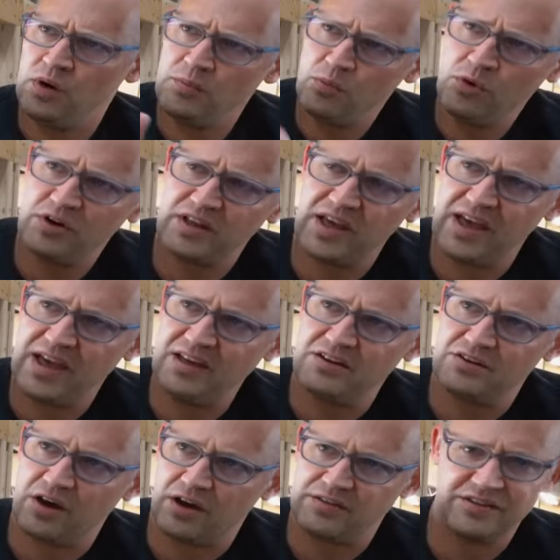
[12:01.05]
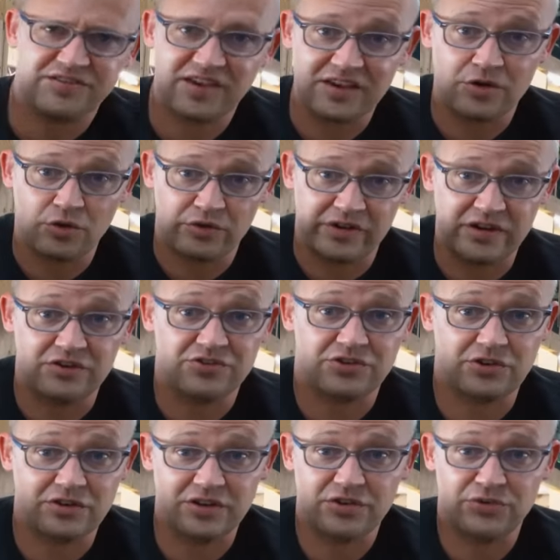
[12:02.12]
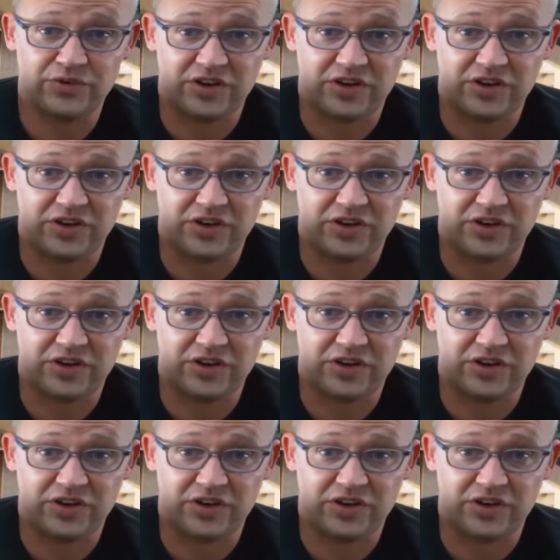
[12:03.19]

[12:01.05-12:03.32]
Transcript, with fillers: one more to end on. Let's take you over here and show you this